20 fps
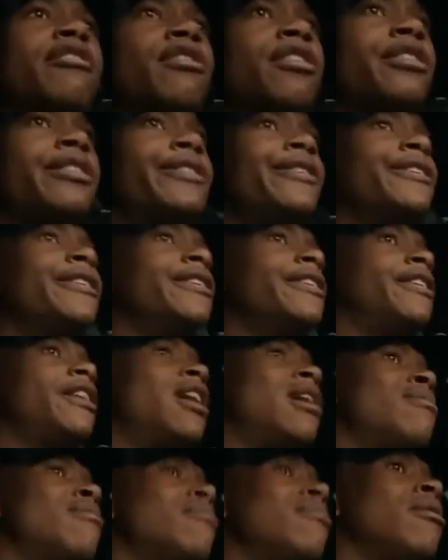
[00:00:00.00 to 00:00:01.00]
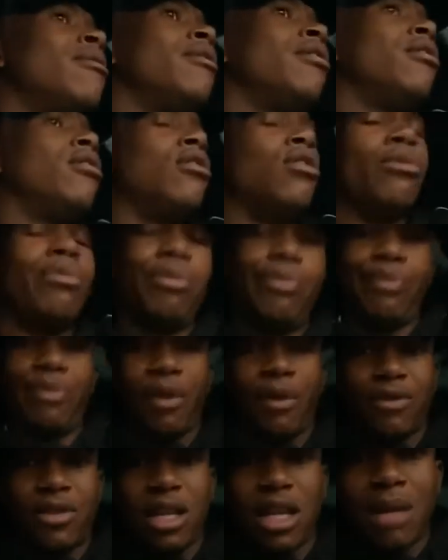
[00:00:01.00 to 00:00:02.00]
I'm on my way home.
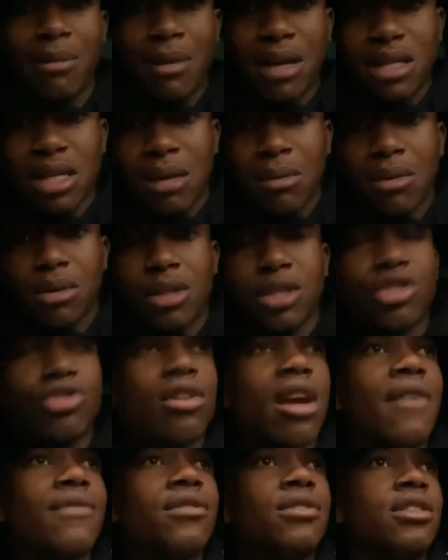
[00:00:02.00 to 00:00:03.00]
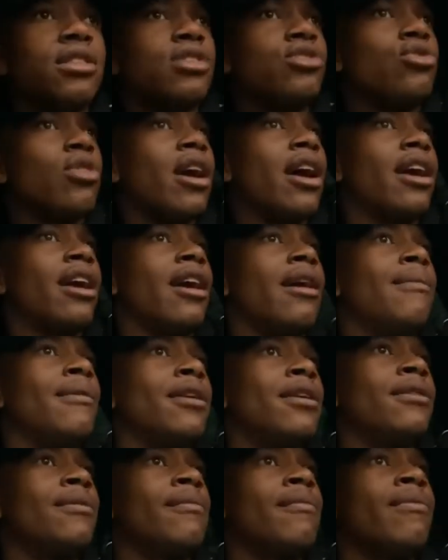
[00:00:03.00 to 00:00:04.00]
I'm taking my time on this drive to just try come
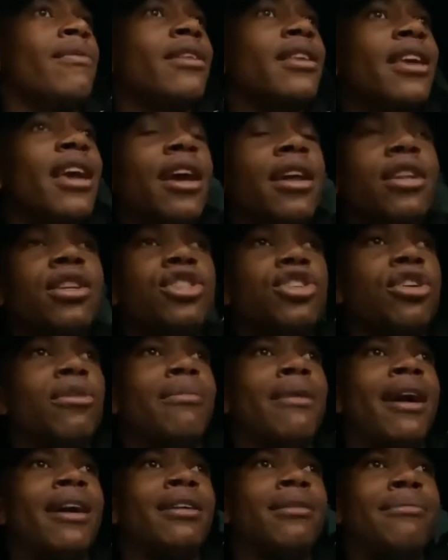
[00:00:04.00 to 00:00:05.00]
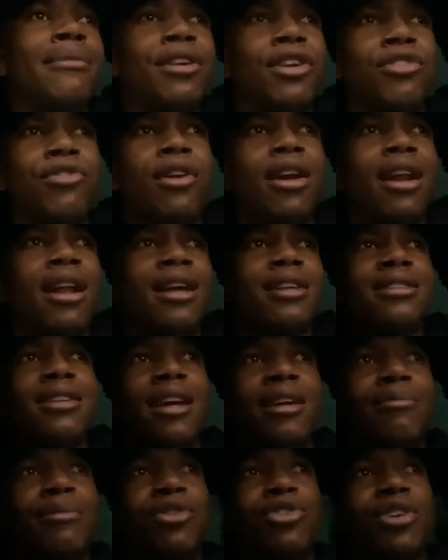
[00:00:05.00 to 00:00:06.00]
and get into your mind and make you guys realize
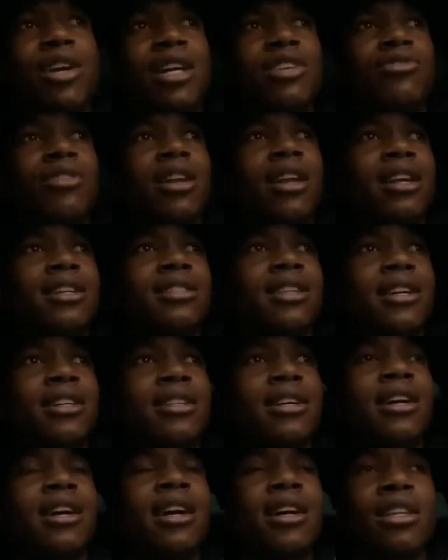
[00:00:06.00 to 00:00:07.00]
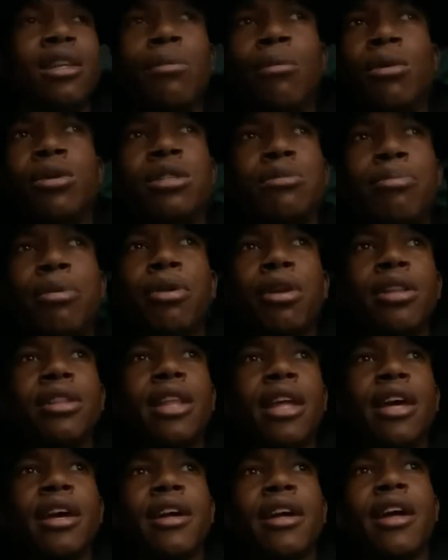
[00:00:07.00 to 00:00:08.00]
that the most important
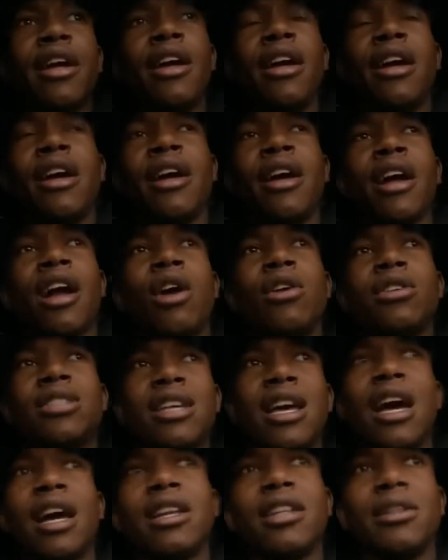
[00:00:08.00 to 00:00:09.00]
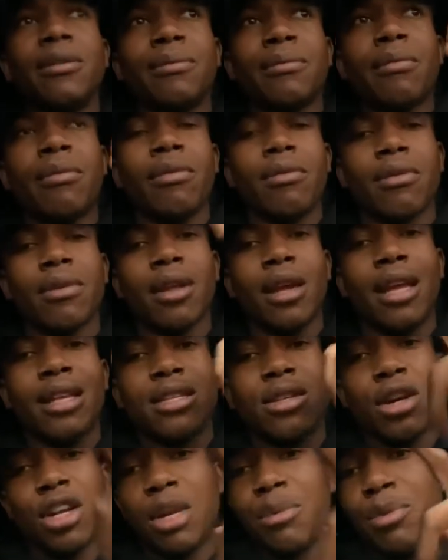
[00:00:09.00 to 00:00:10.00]
thing, Kausani, it's
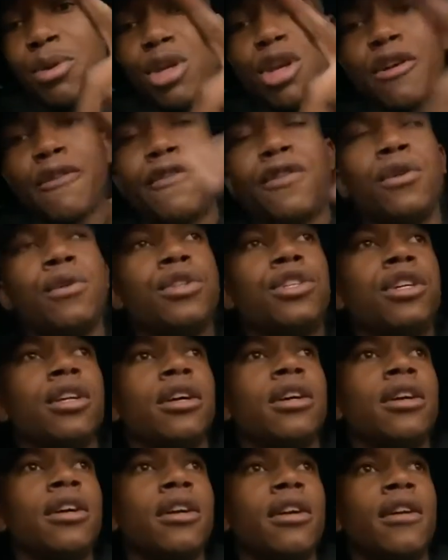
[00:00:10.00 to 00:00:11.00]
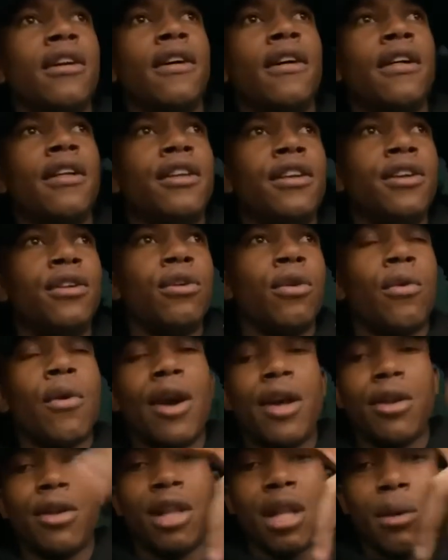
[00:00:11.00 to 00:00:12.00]
gonna be your future. You know, go
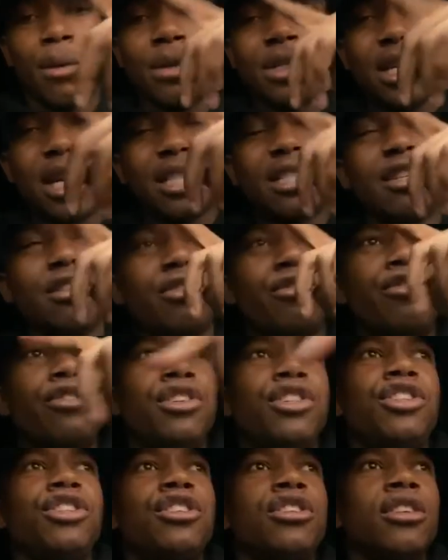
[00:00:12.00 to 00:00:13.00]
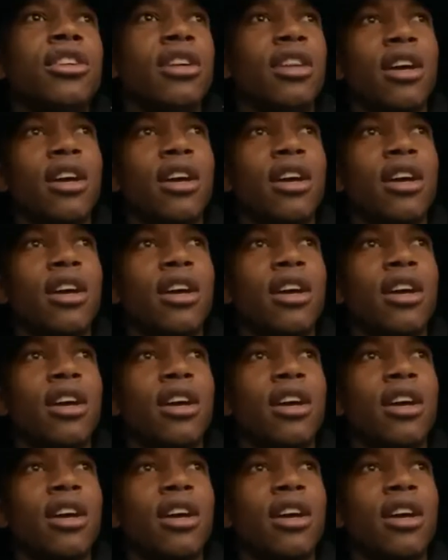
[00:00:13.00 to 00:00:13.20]
not like young tin fish.